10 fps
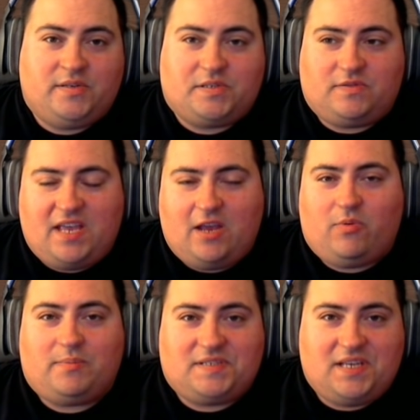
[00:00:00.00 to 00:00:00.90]
so take
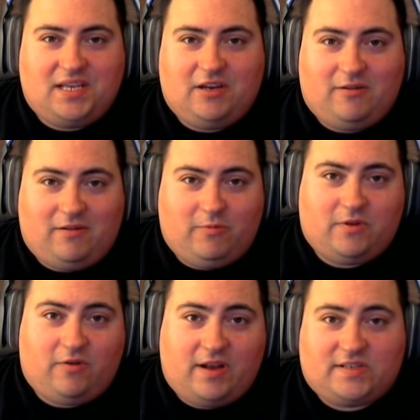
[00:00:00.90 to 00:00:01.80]
what I'm saying here
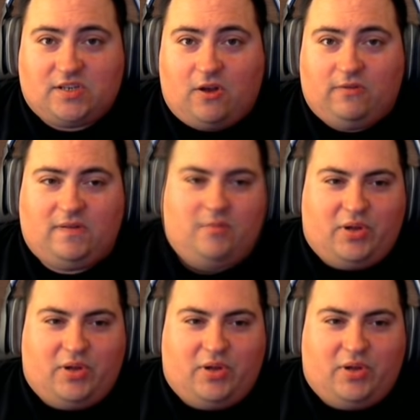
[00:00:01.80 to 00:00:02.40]
with a grain of salt.